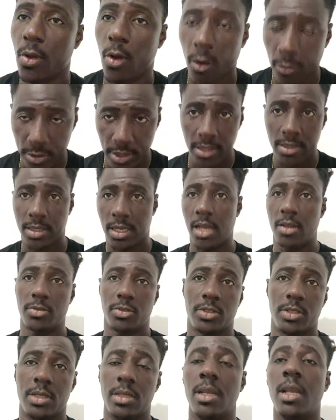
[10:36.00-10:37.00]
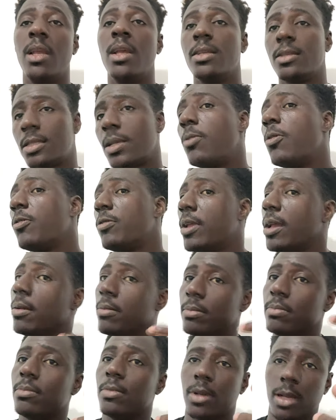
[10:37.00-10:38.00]
of this country. Some of
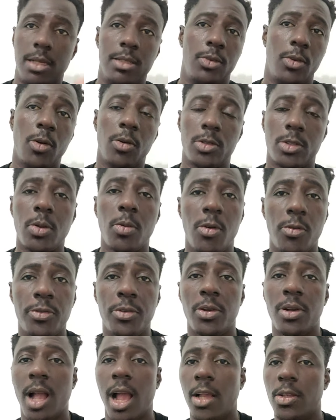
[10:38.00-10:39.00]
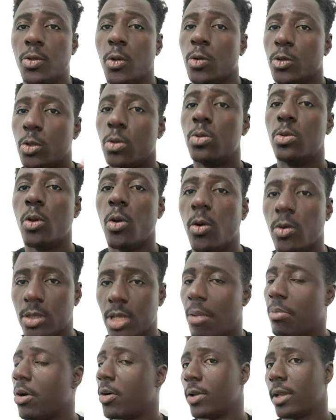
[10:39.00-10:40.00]
them, you know, some of you guys also knows
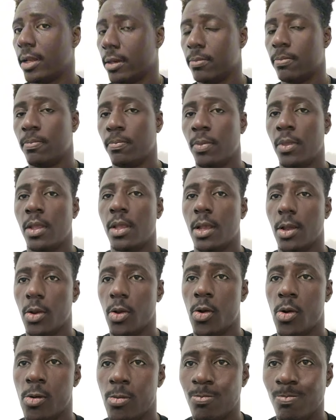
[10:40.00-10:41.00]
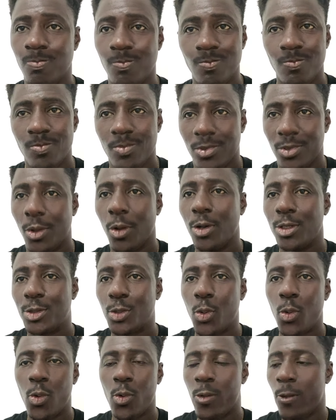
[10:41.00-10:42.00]
about it. You know, those
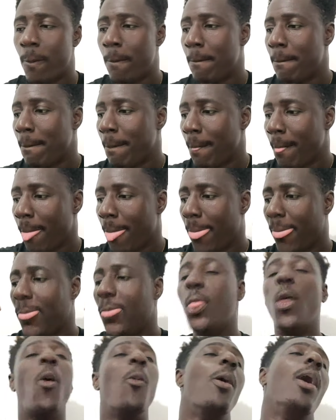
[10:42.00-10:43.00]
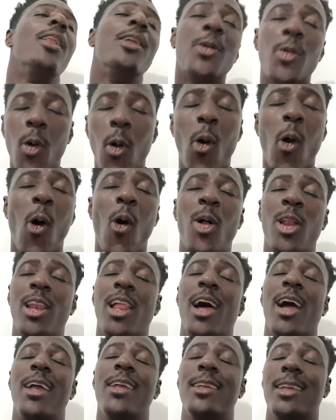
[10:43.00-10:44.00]
who normally go
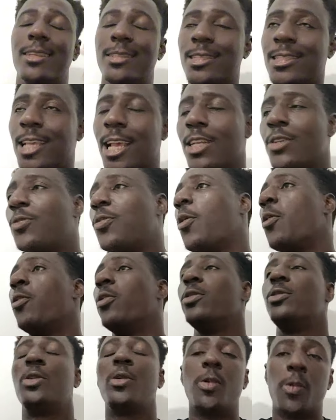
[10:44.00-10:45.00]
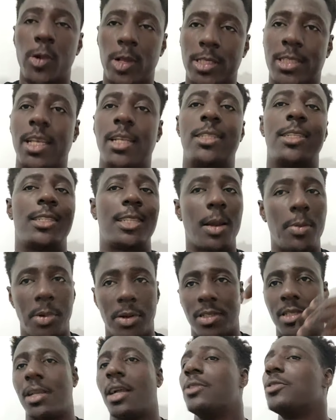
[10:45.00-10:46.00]
online and search for, do researches
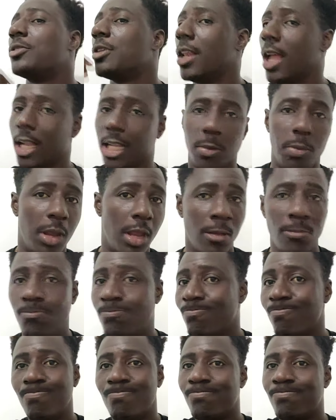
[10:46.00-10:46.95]
about the country like me,